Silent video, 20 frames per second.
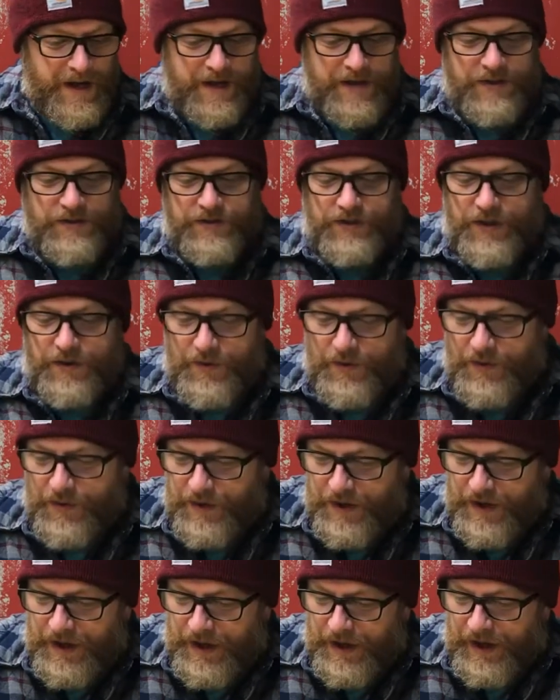So,
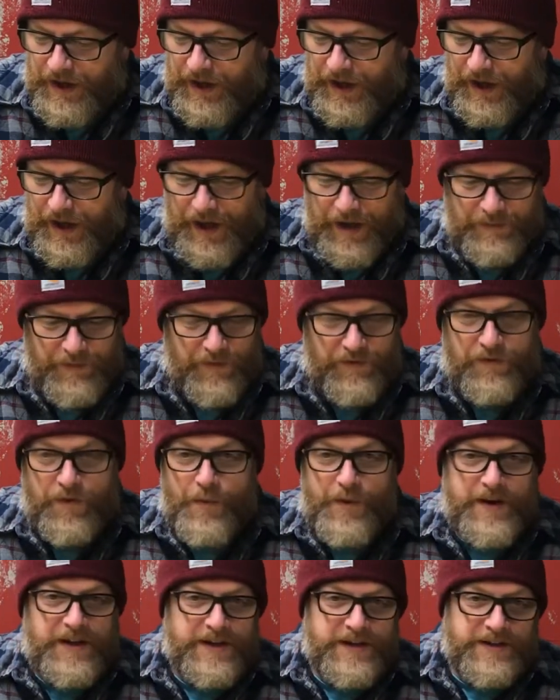before
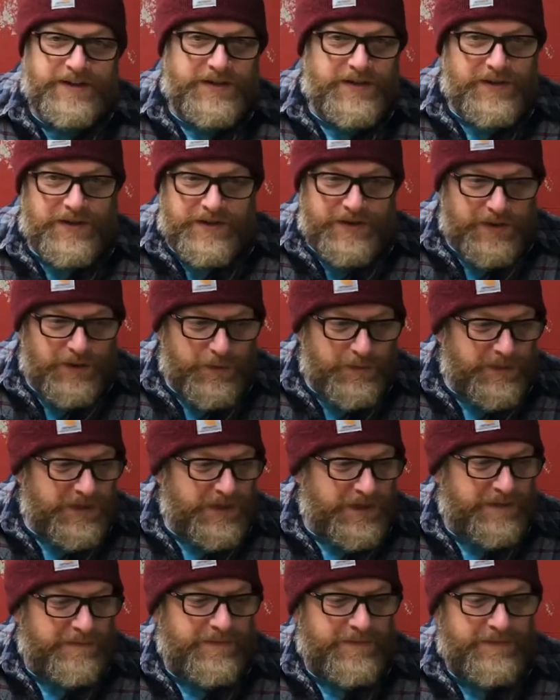we get into the noob
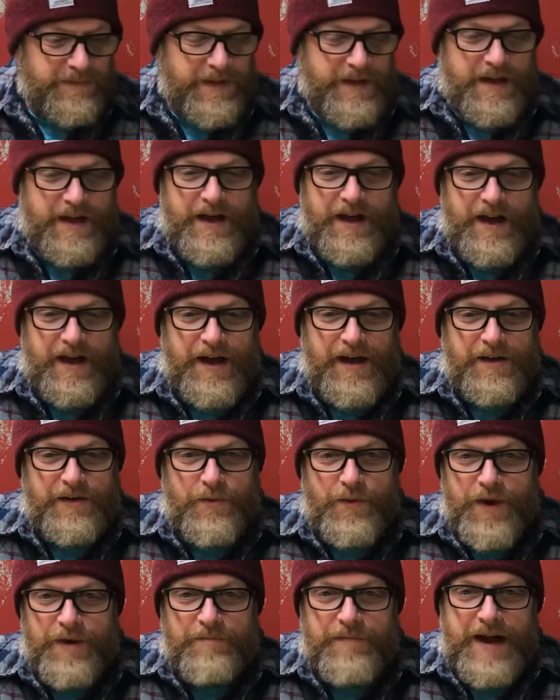tip,
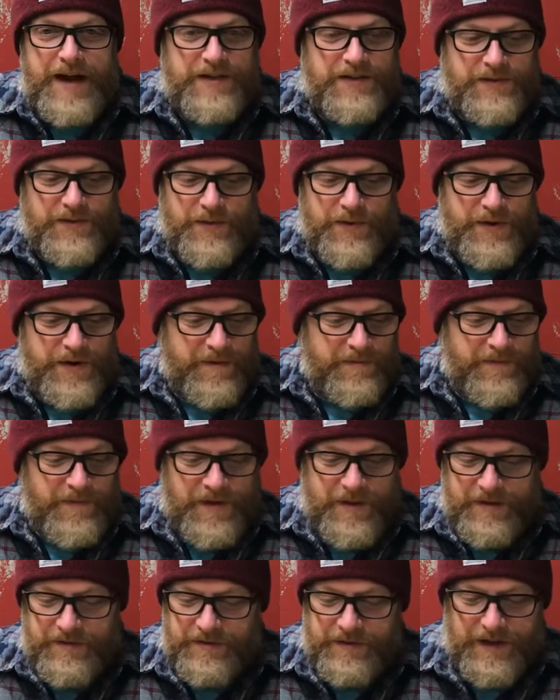quick backstory on
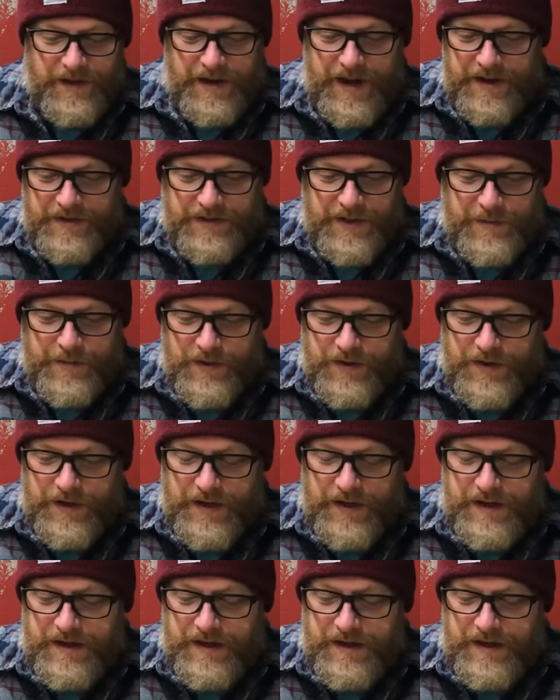the lightsaber thing.